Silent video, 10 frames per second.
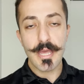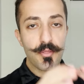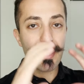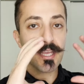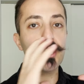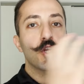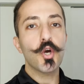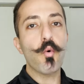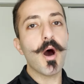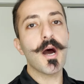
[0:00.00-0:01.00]
that can
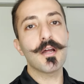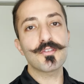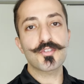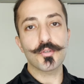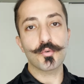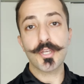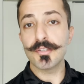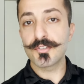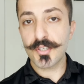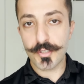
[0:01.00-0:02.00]
go on to
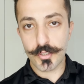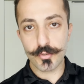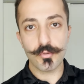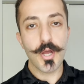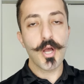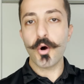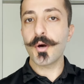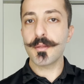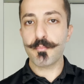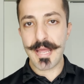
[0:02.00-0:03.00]
continue
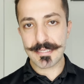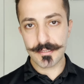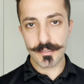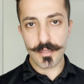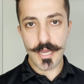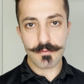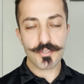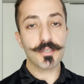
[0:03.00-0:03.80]
on impacting lives,